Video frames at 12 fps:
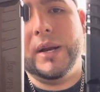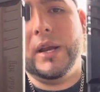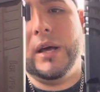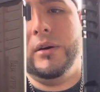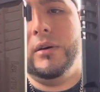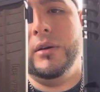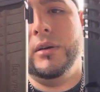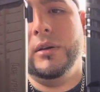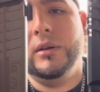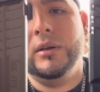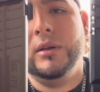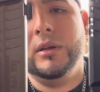now,
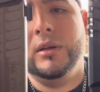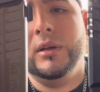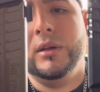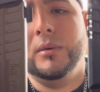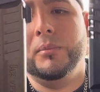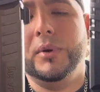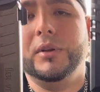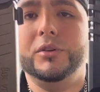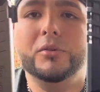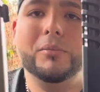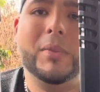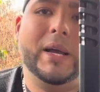but
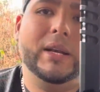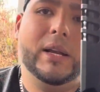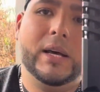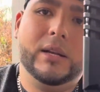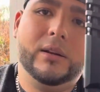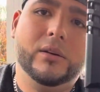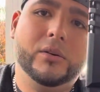you might not on